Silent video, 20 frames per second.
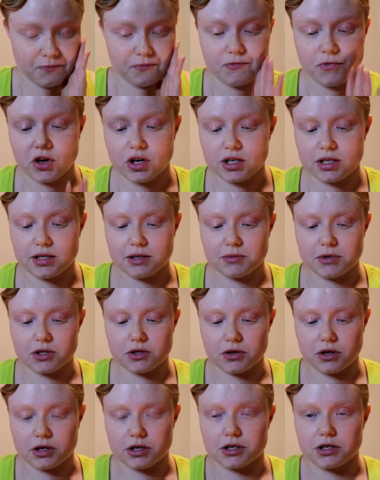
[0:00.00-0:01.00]
first I'm
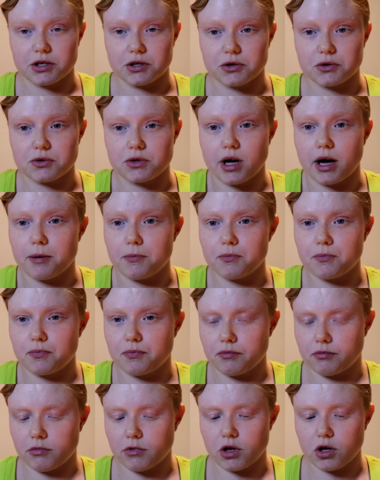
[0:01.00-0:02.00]
still gonna use, I'm
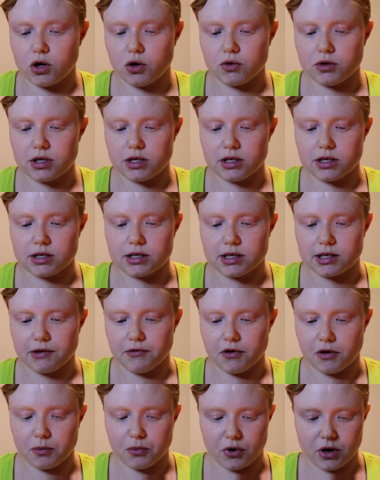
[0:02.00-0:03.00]
using a
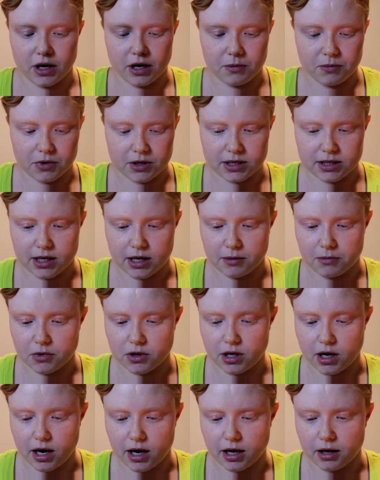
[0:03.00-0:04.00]
different brand but same
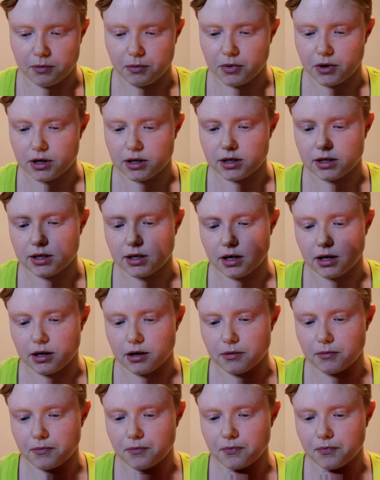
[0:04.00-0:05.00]
type. It's
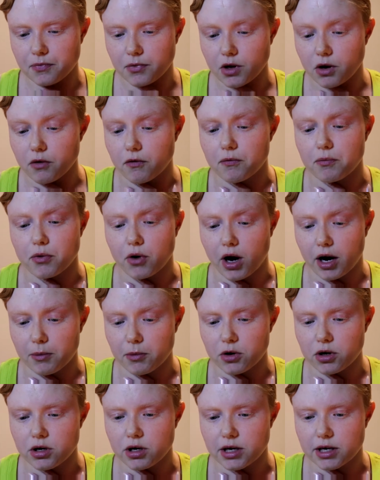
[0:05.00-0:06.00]
of
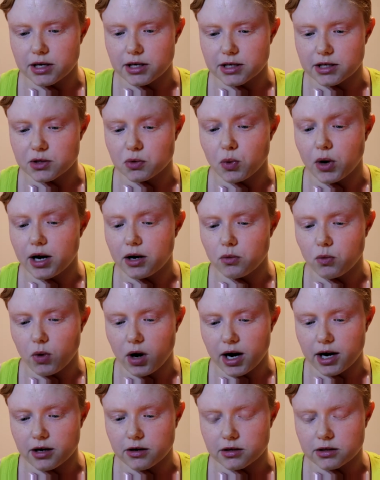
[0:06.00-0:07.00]
primer. It is Wet n
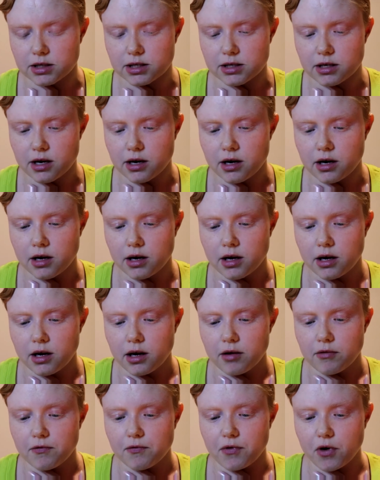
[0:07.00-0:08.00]
Wild's
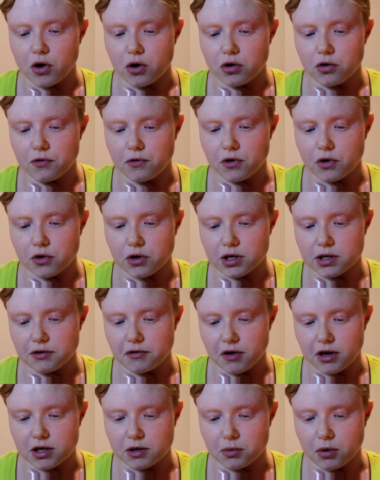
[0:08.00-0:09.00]
Photo Focus
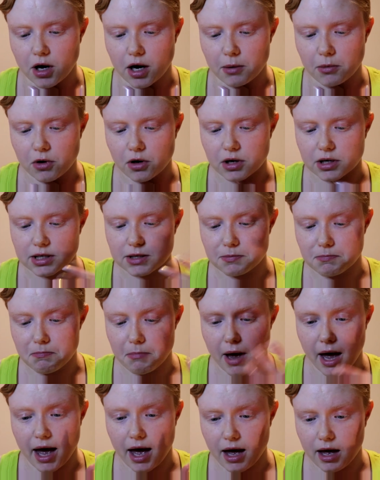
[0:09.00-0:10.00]
Face Primer. It's
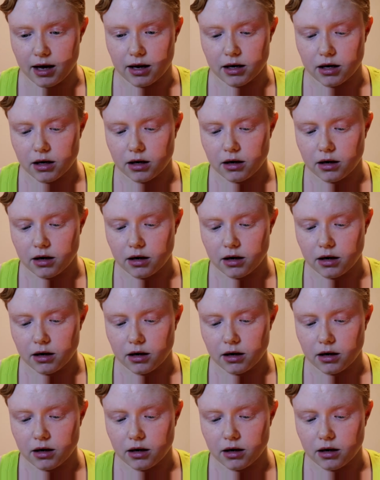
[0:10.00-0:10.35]
matte.